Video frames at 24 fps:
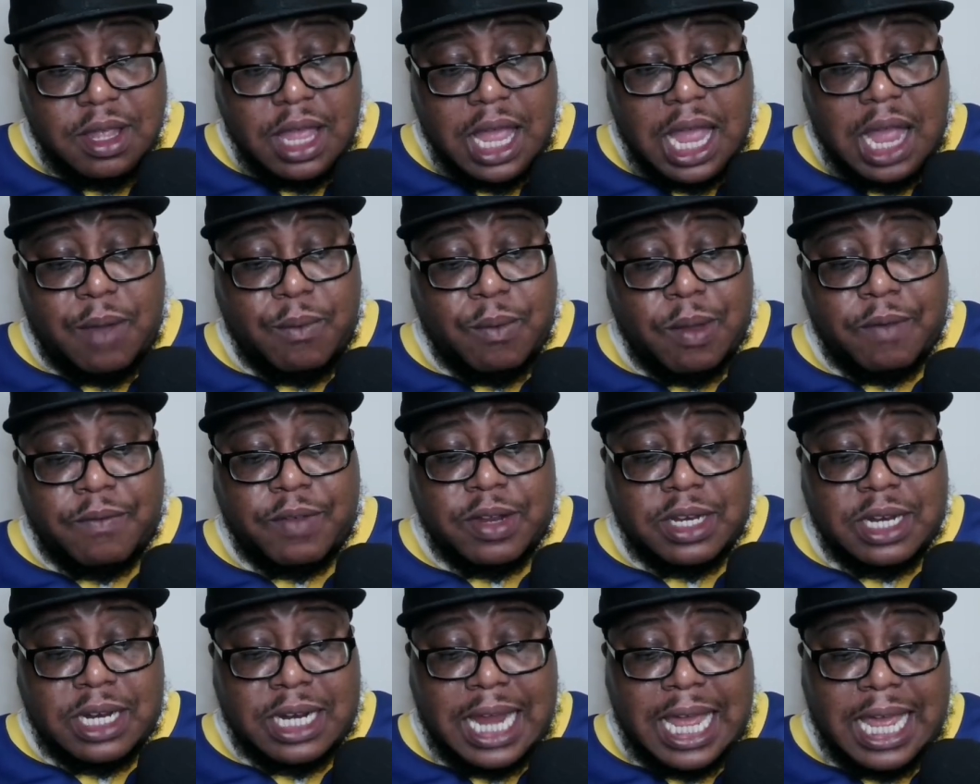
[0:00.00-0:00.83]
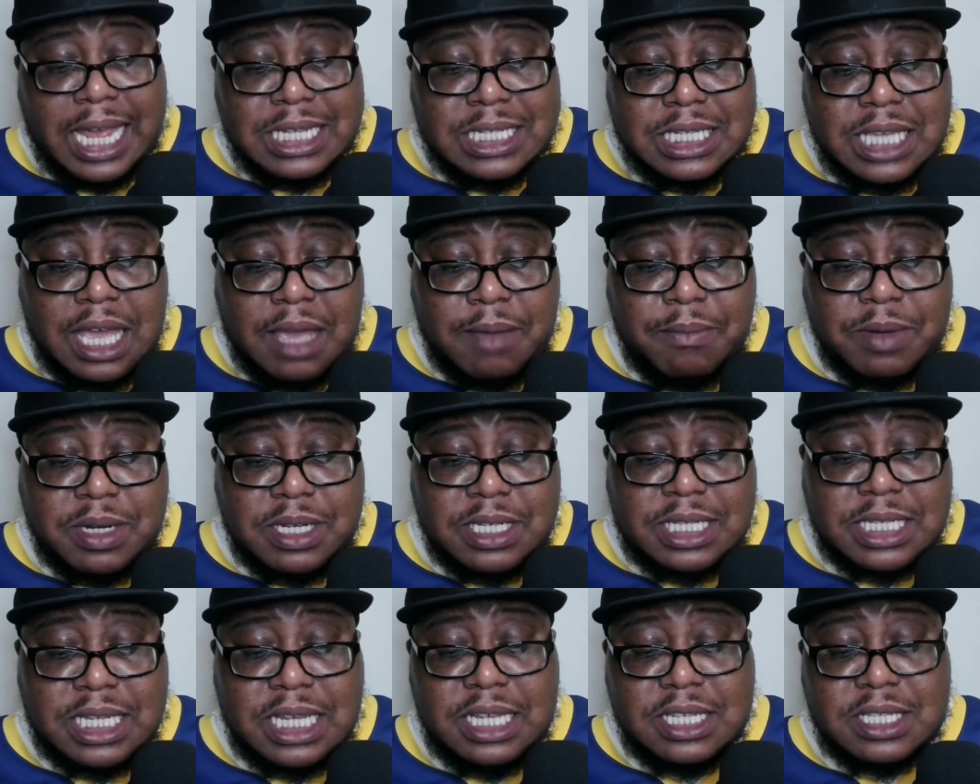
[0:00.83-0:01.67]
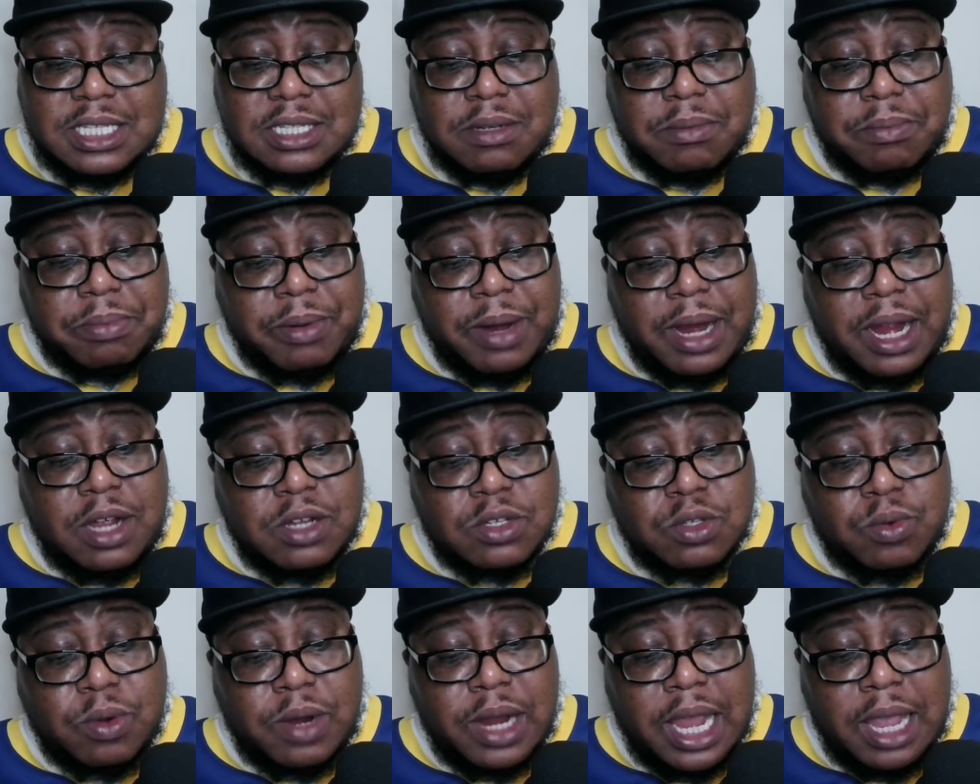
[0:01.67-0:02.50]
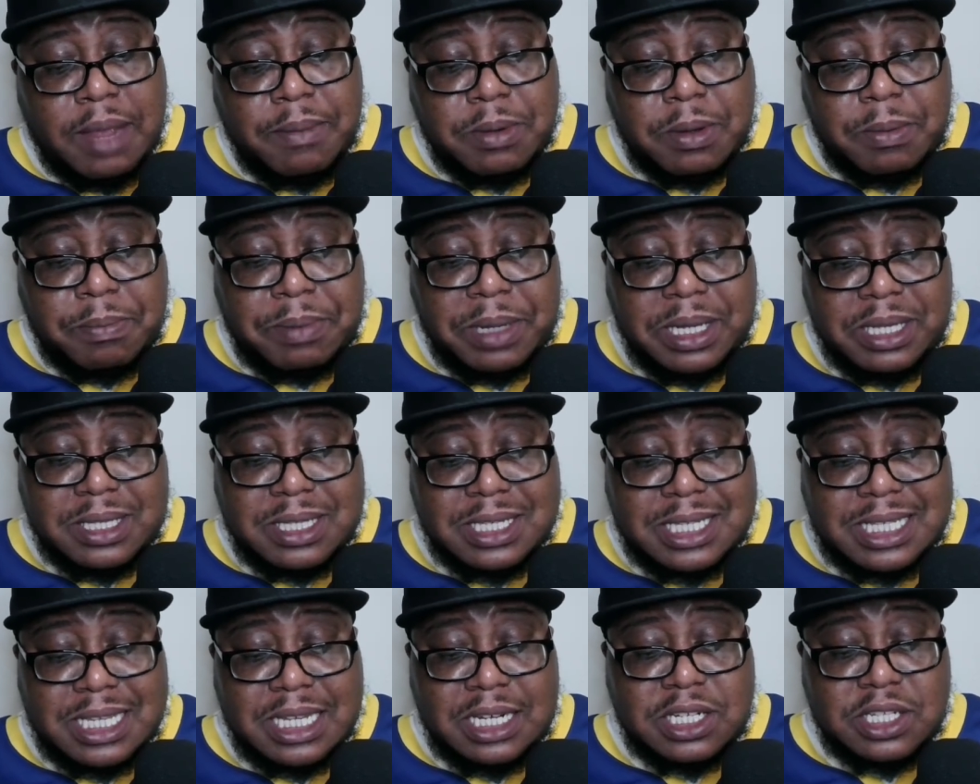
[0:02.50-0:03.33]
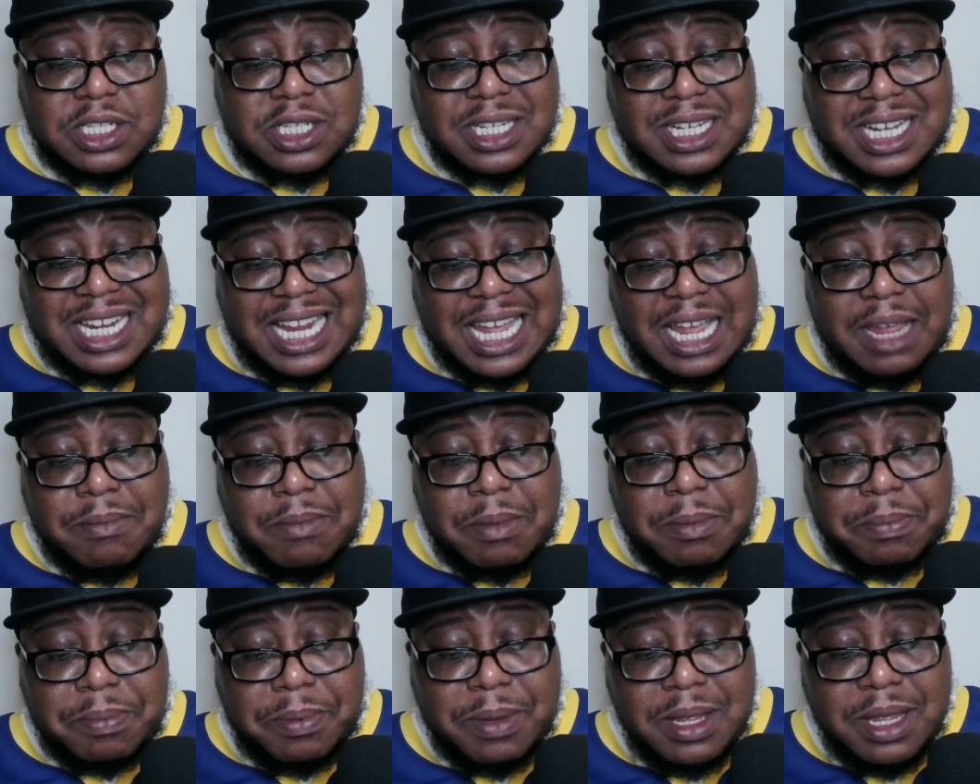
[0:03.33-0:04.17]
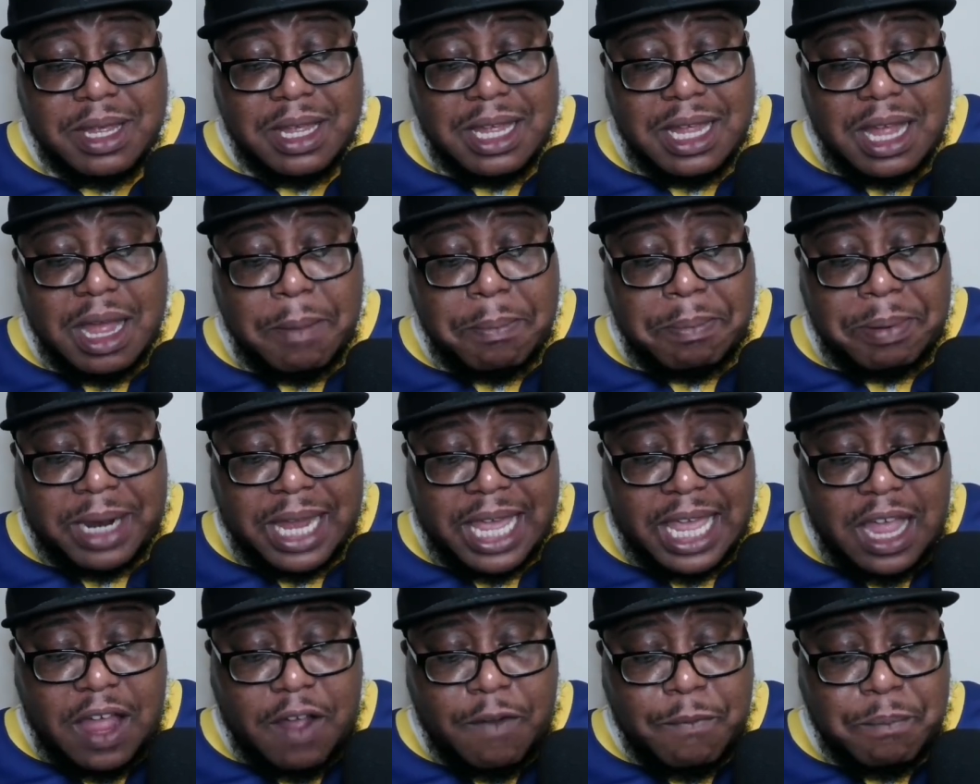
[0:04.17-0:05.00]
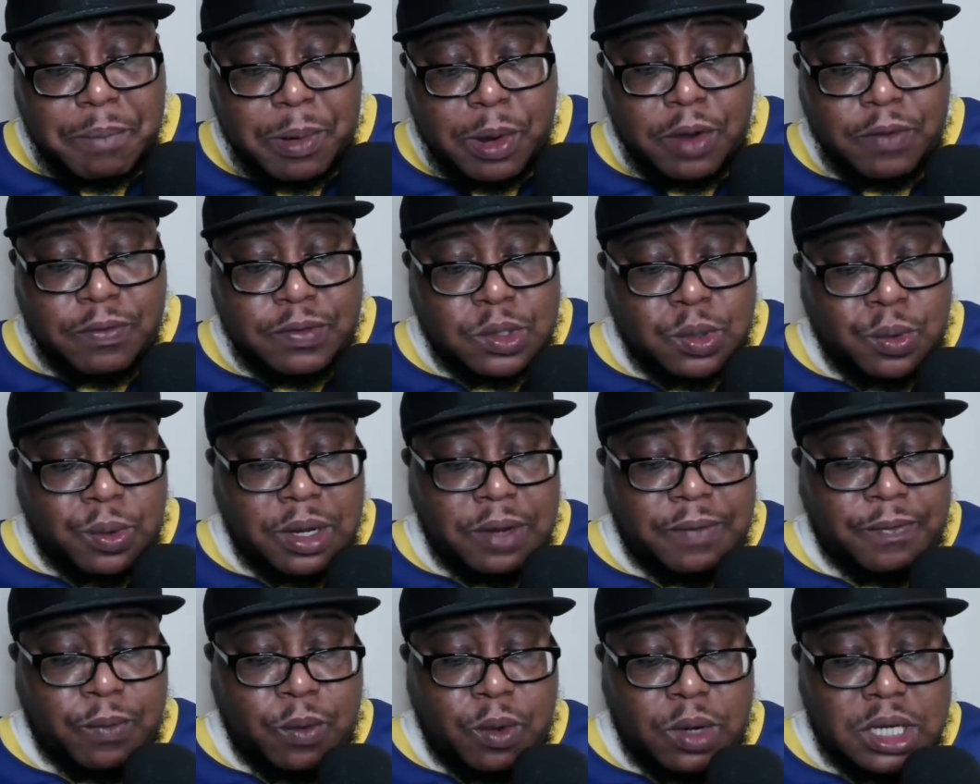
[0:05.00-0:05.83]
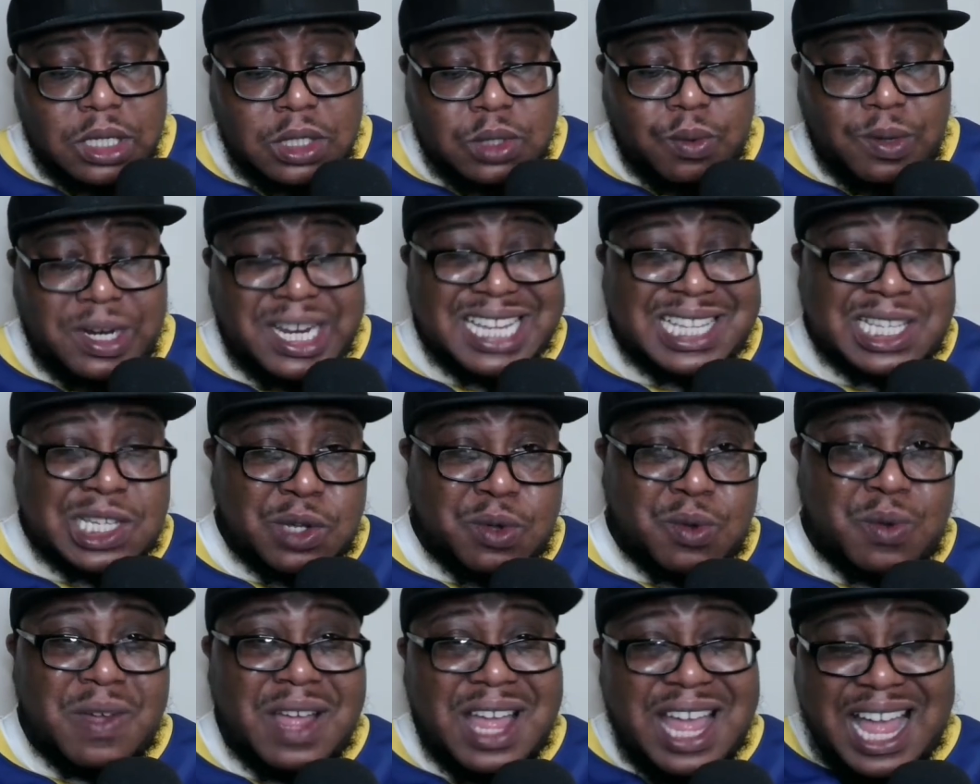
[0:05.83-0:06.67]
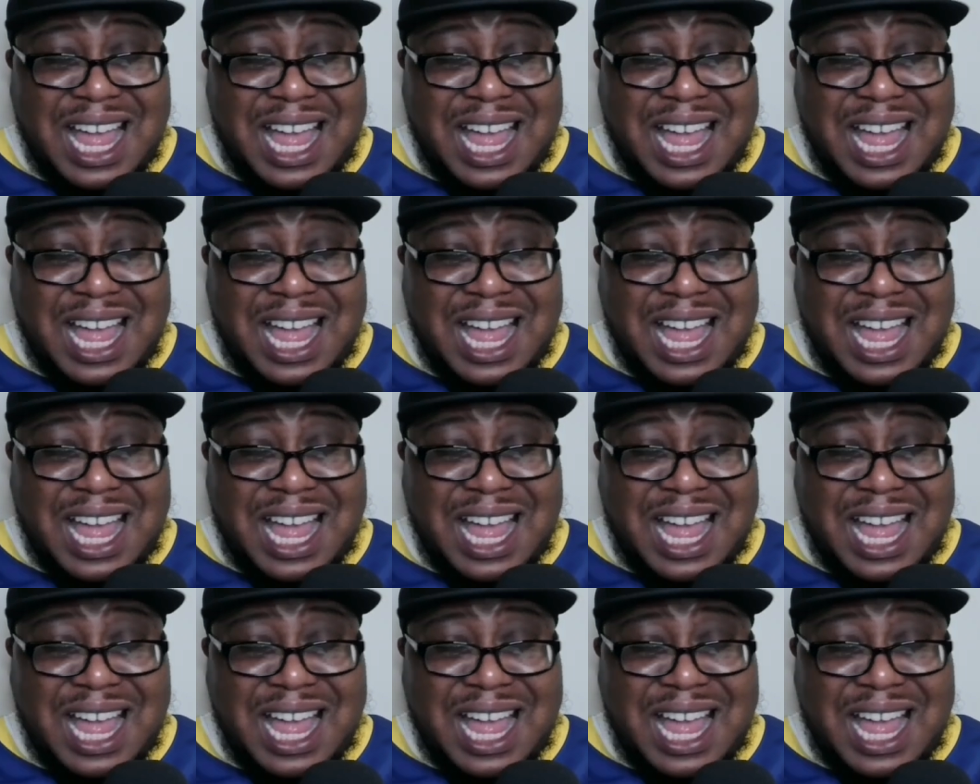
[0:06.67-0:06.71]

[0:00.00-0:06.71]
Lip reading: However, in the last game of the season, the Browns were able to beat the Steelers to claim a playoff berth 24-22.